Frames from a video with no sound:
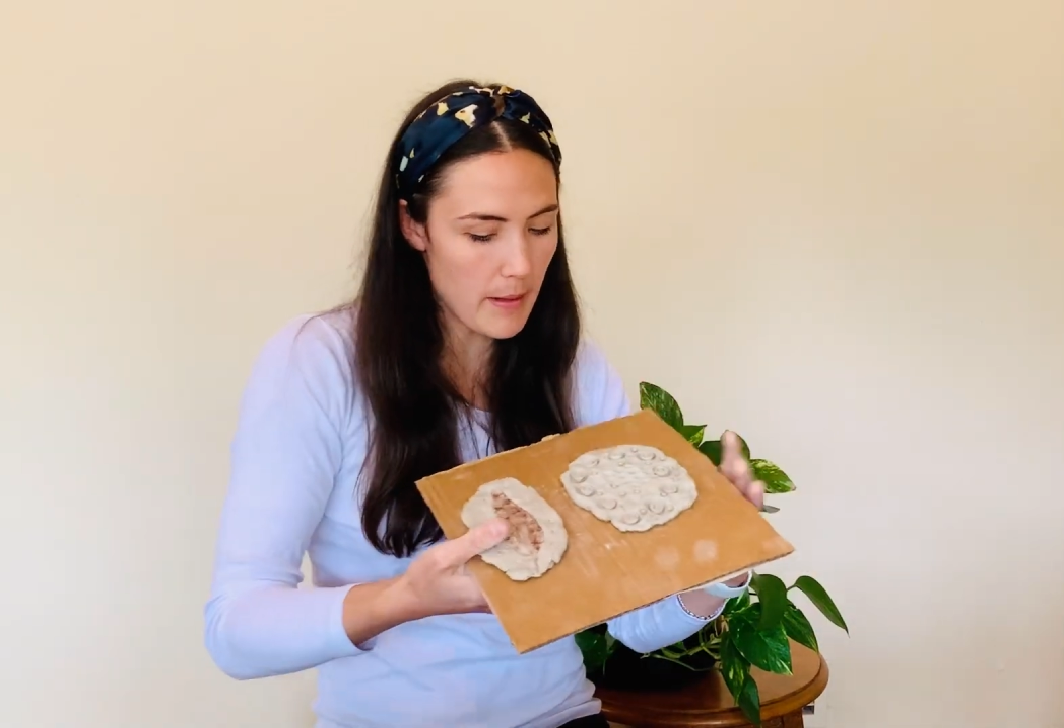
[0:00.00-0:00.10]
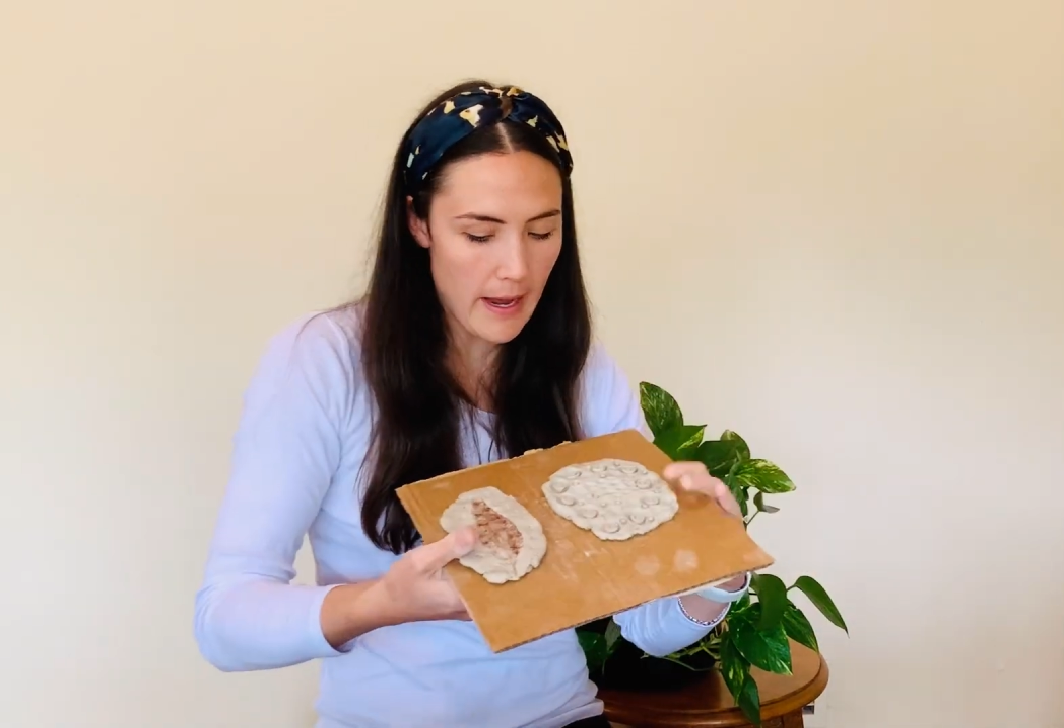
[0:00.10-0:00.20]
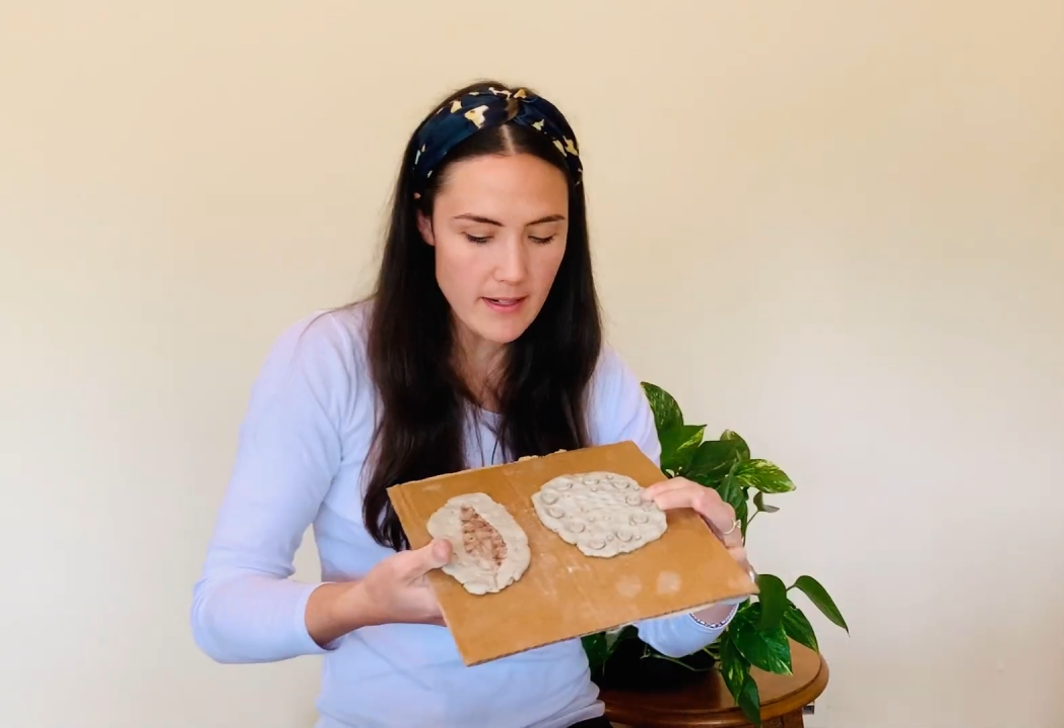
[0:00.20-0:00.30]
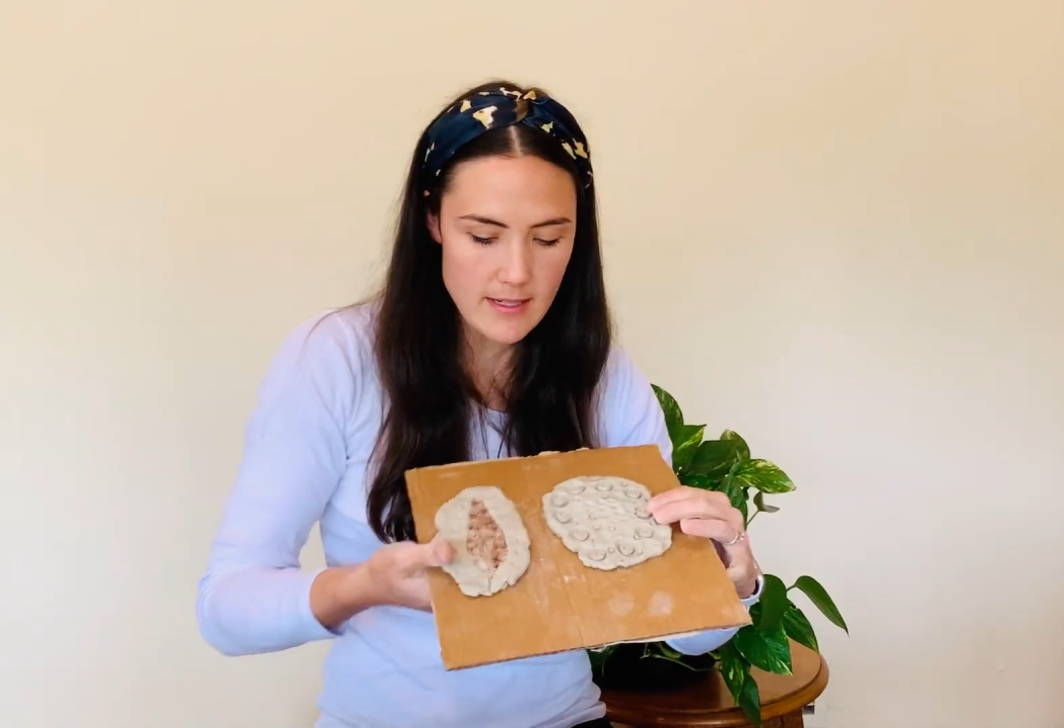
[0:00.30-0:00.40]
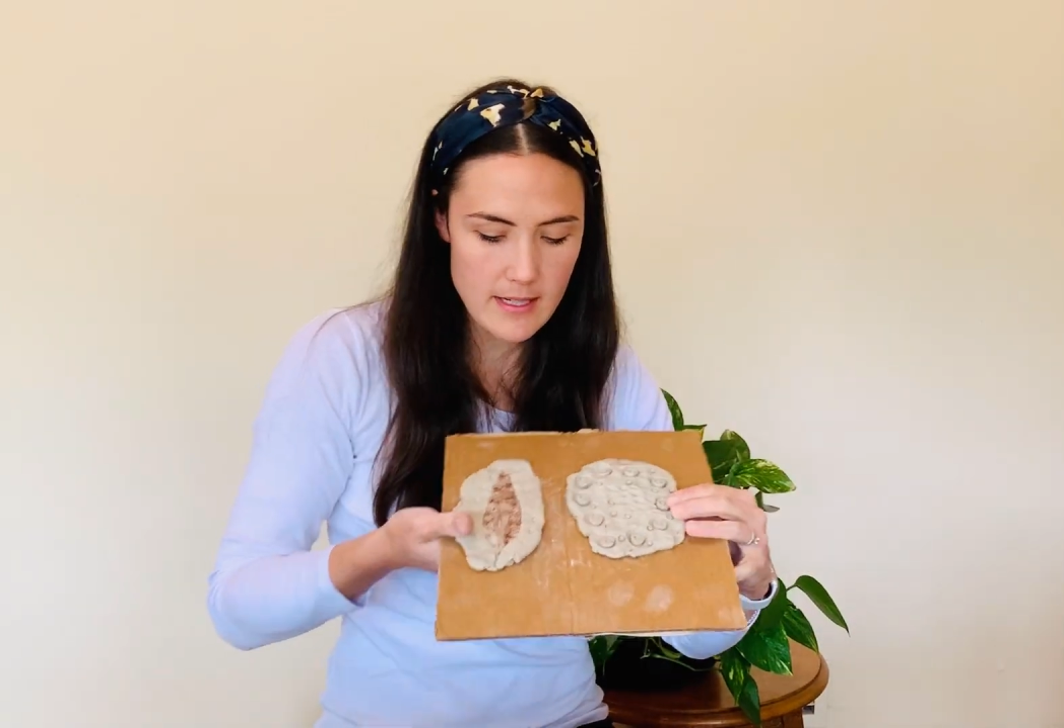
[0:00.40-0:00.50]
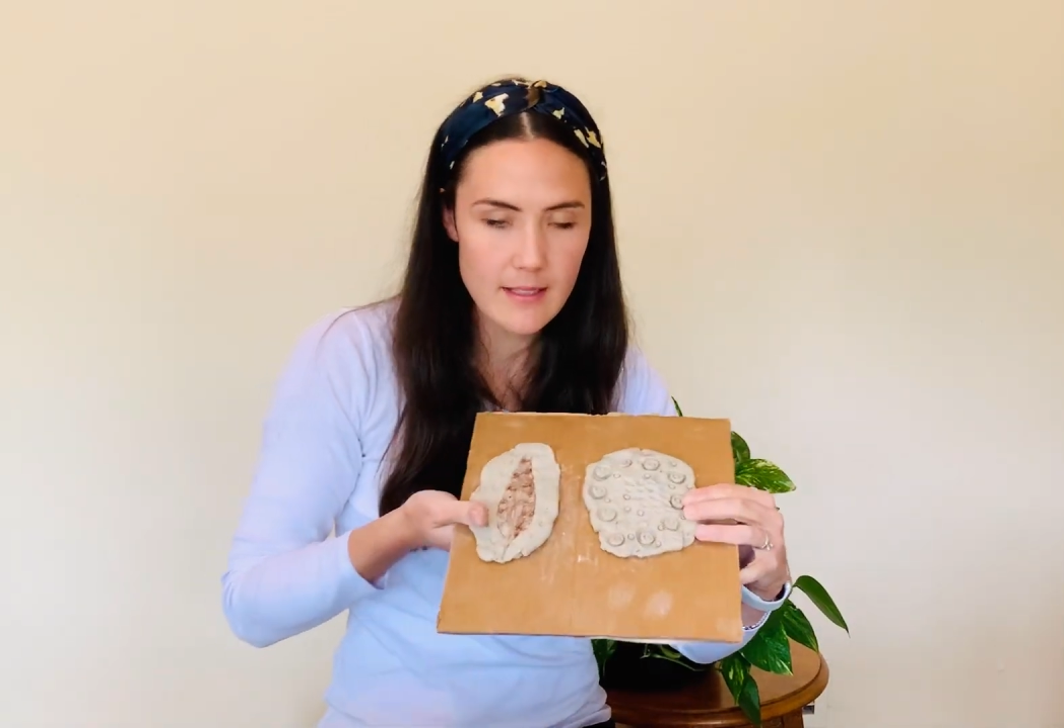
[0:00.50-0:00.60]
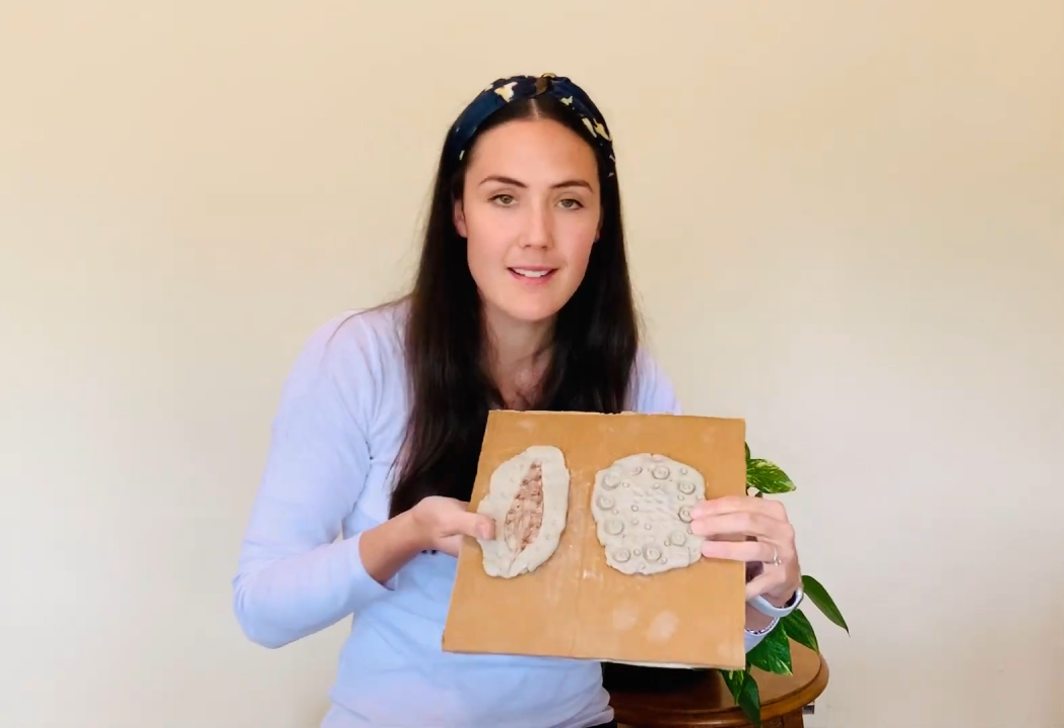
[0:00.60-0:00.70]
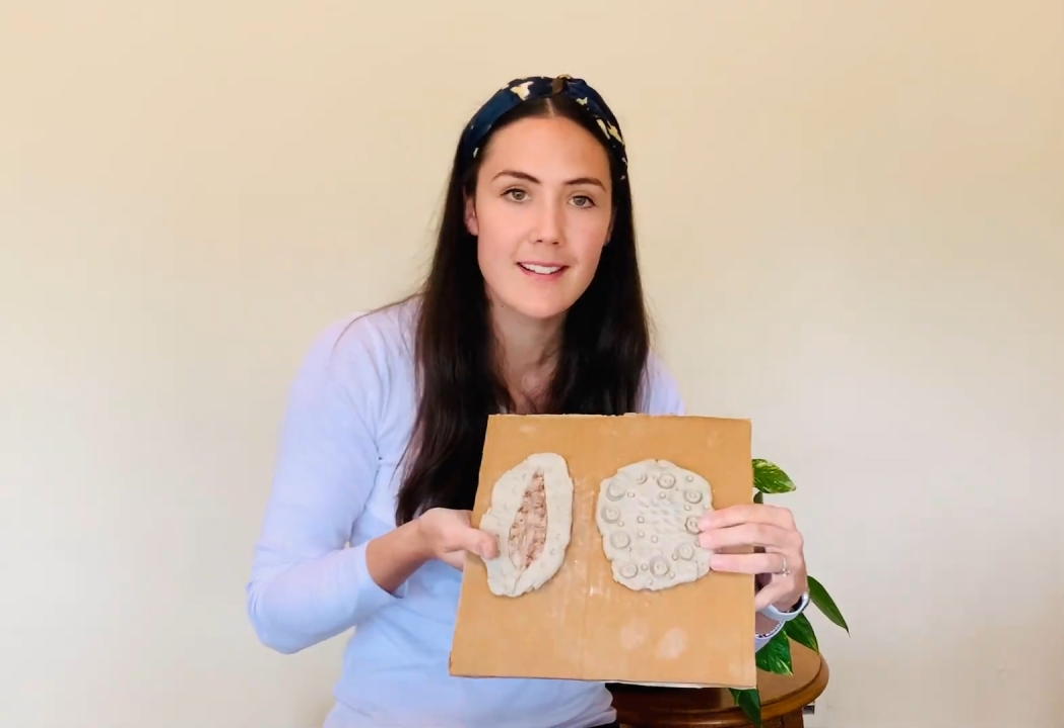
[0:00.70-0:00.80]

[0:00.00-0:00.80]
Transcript: paint